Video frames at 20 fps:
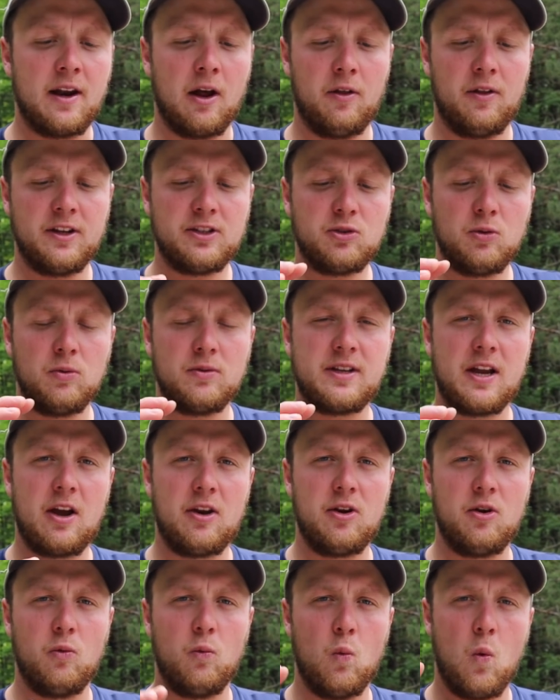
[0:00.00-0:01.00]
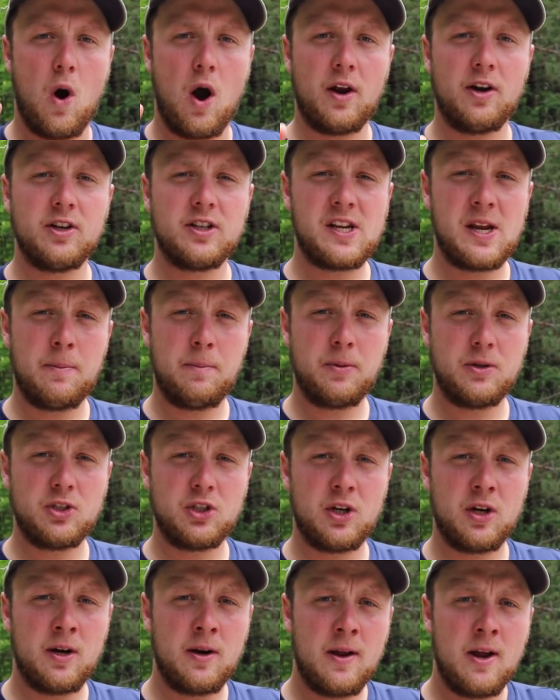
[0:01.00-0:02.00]
Now this will tell you water
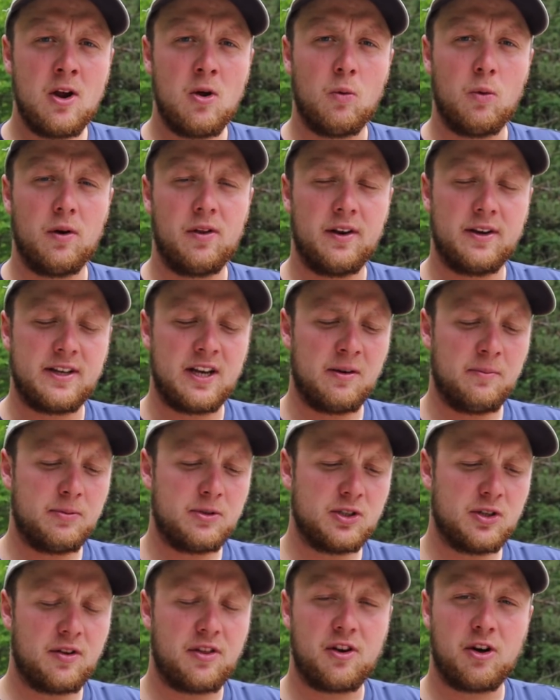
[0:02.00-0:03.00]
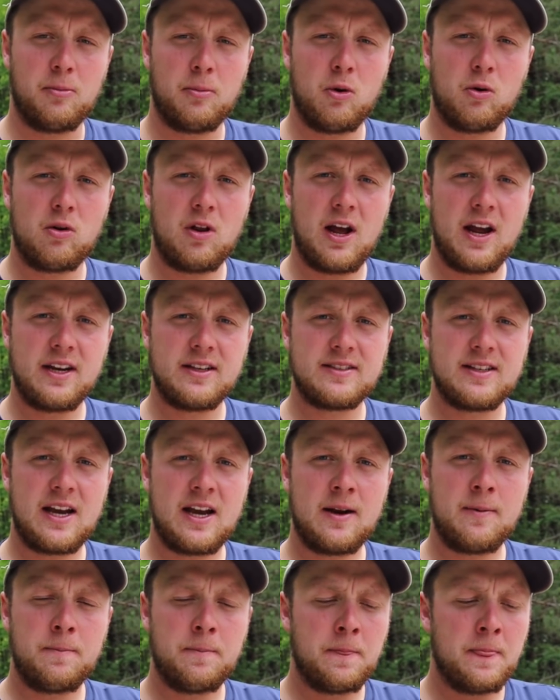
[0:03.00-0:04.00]
temperature, where the temperature thermocline's
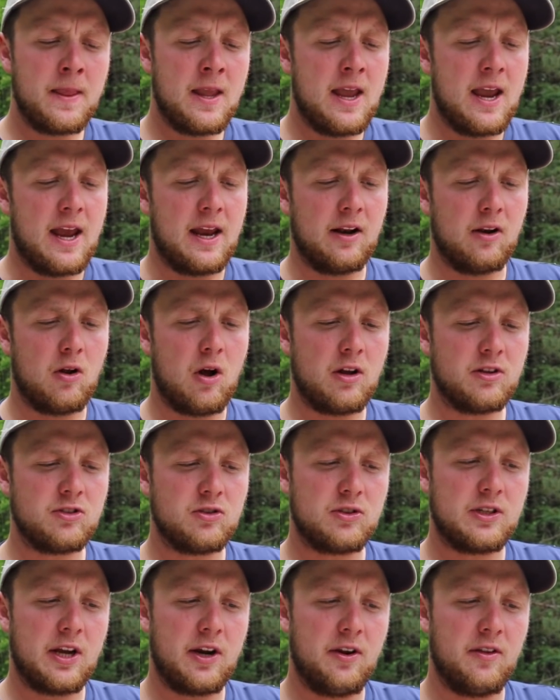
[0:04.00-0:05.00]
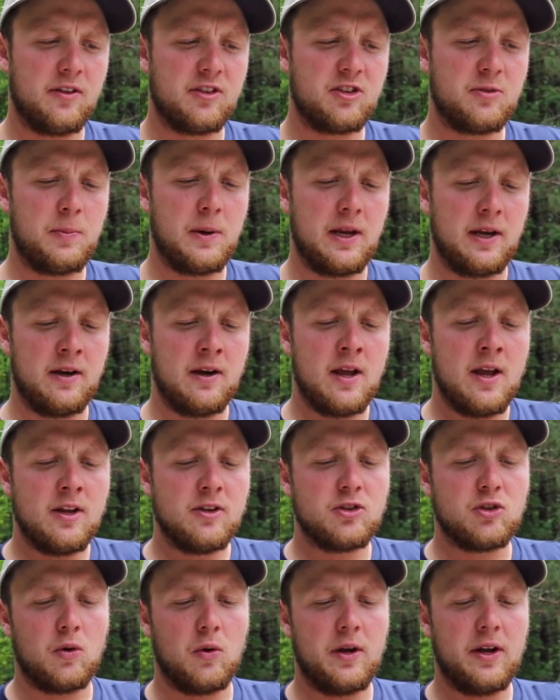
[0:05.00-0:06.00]
at, and it'll also tell you the speed.
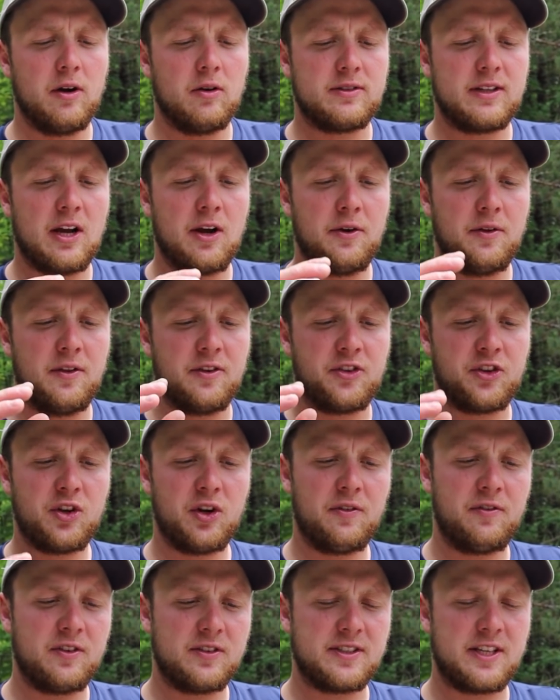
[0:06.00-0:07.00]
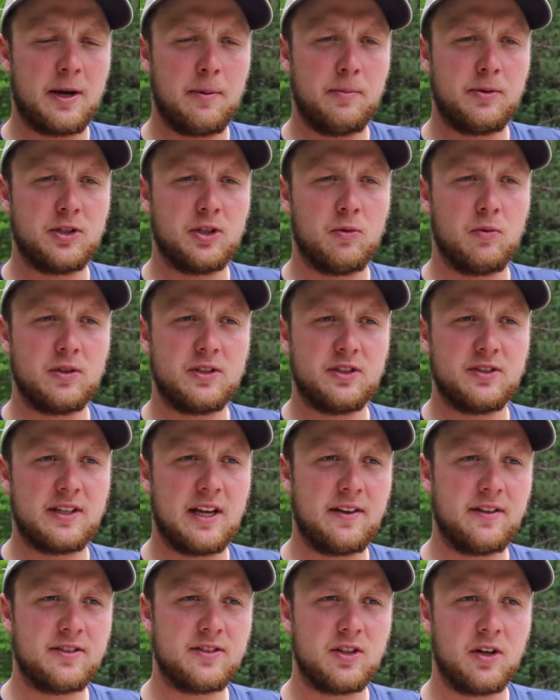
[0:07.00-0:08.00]
So it'll tell you the surface temperature, which is
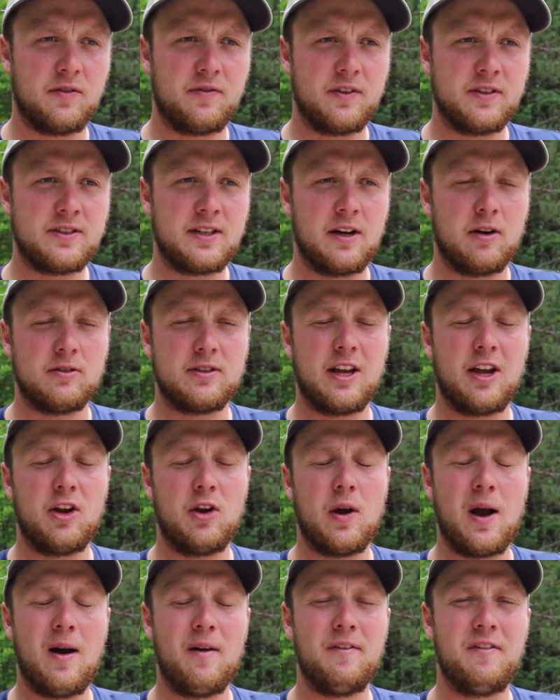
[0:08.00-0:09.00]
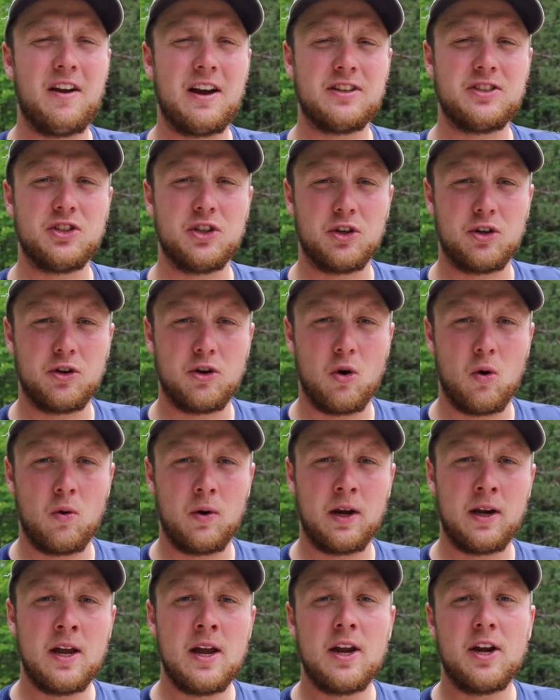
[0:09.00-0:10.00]
on the surface. It'll tell you how fast
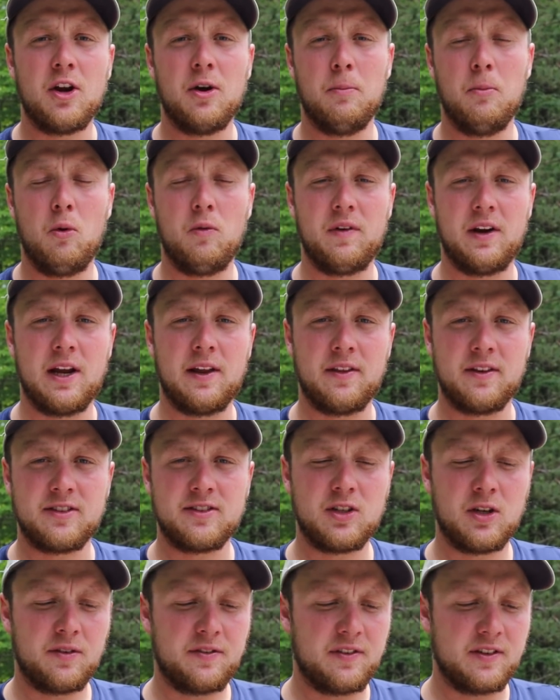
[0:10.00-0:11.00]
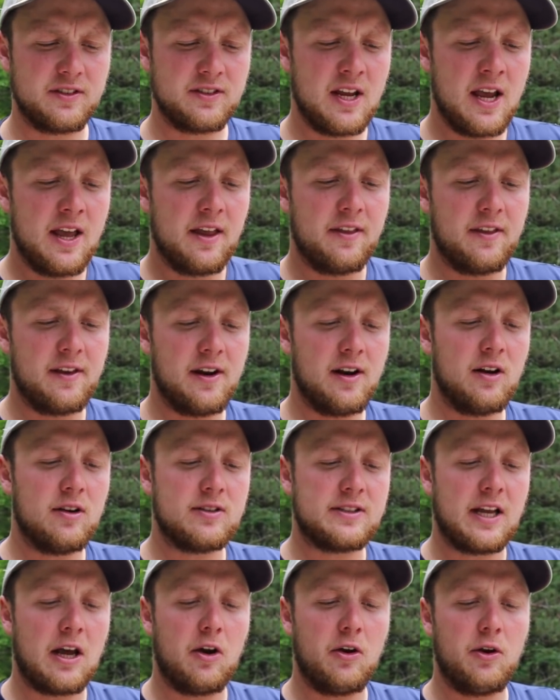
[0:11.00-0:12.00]
you're moving on the surface. Then
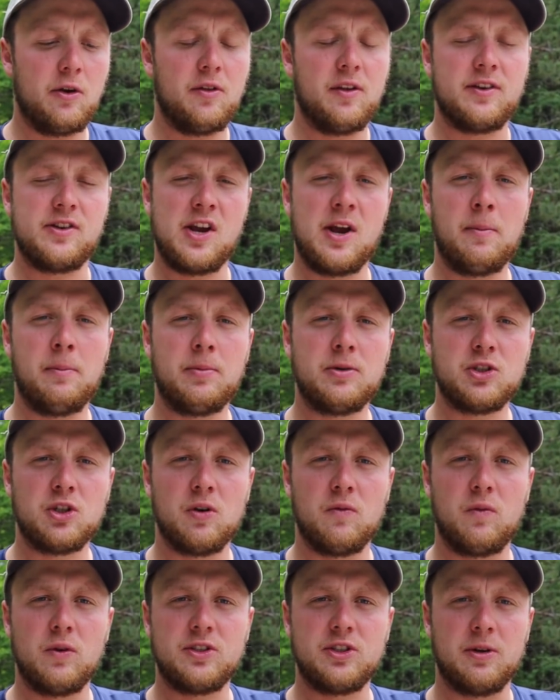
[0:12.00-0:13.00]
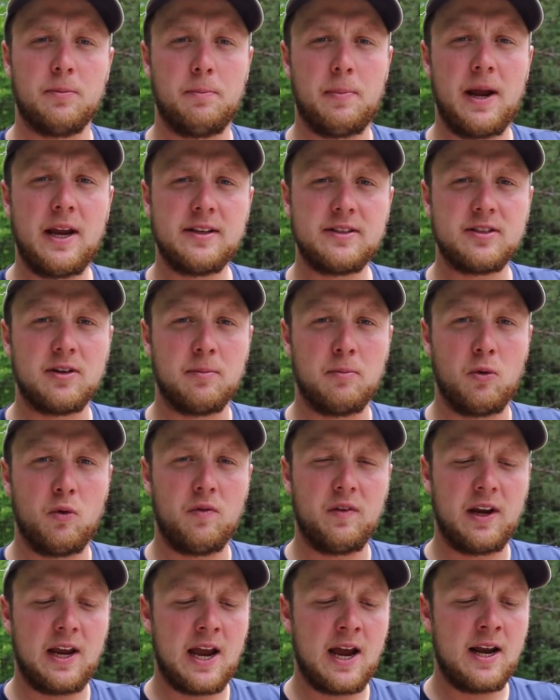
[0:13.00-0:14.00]
it'll tell you the temperature of what your baits are
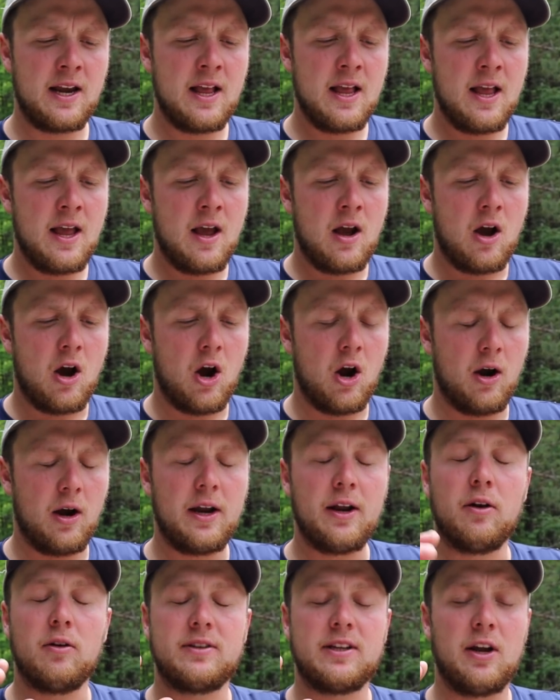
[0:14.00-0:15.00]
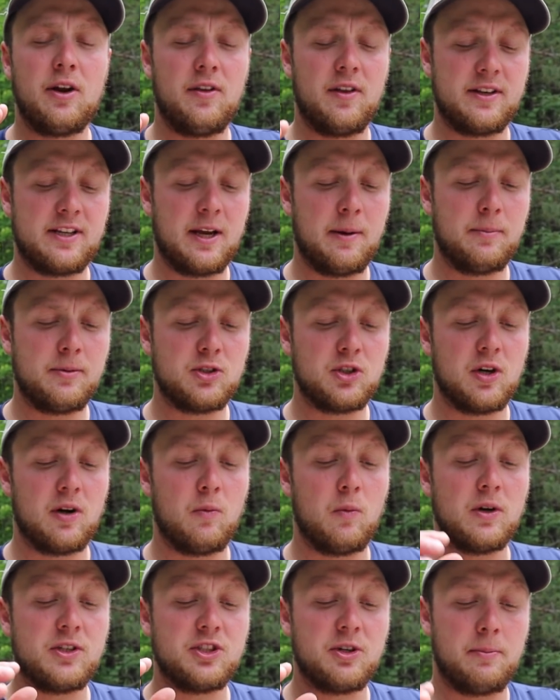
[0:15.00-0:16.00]
moving at it'll tell you the temperature
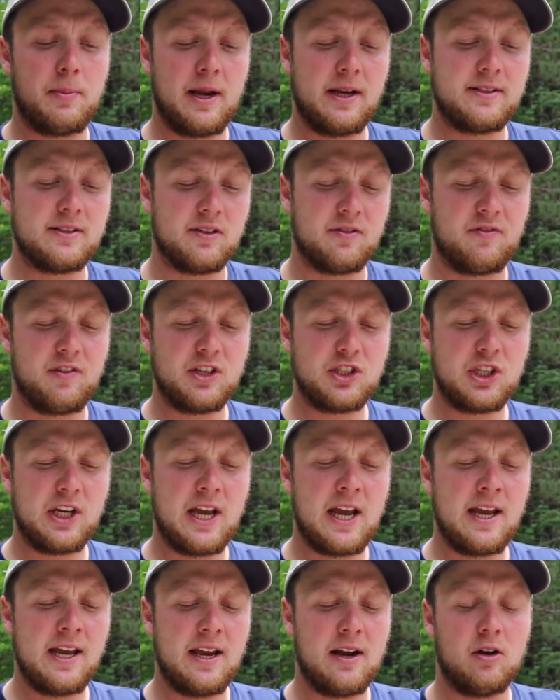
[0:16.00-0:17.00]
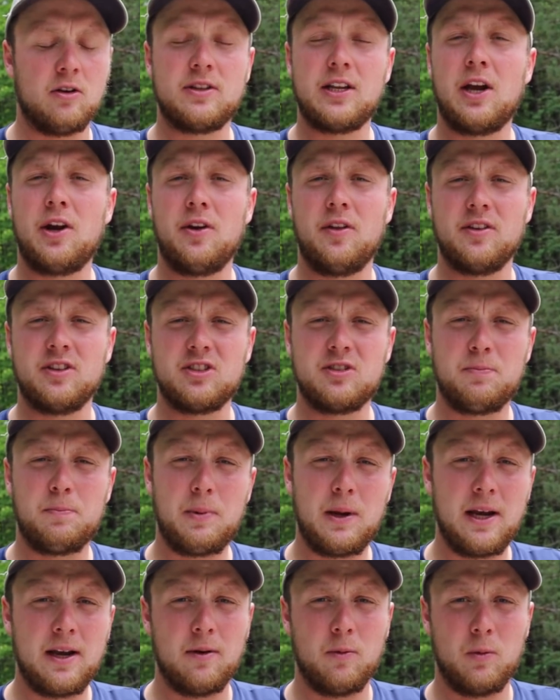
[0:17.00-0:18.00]
at which your baits are fishing at, and it'll tell you the
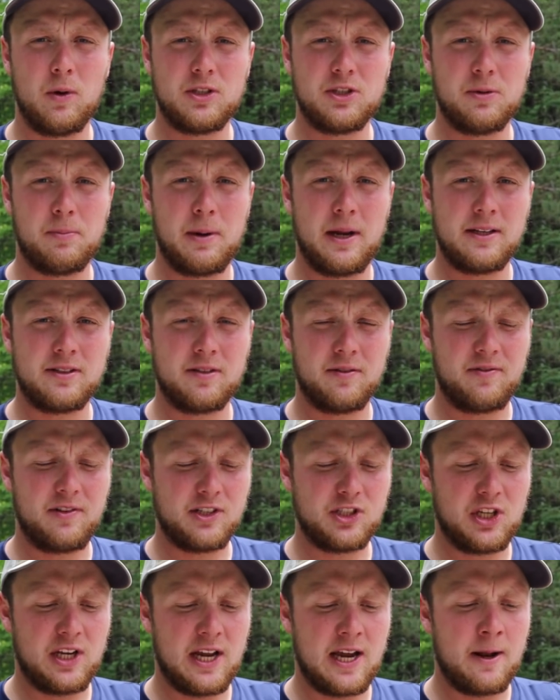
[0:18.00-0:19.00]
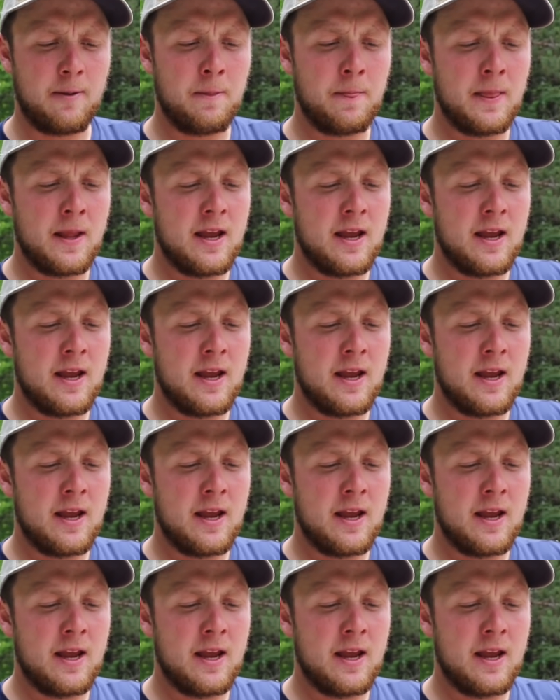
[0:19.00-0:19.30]
speed at which your baits are fishing at.